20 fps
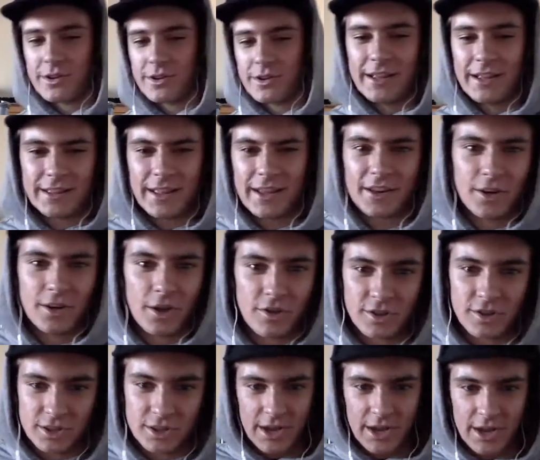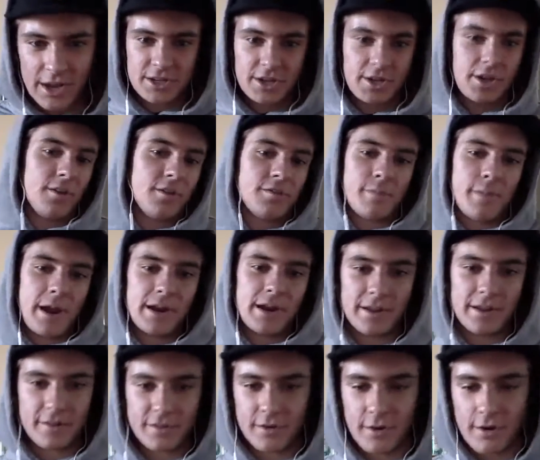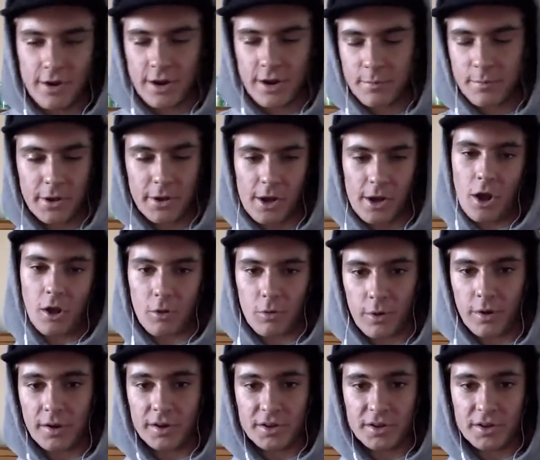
like nose slide to nose manny. It's already pretty awkward,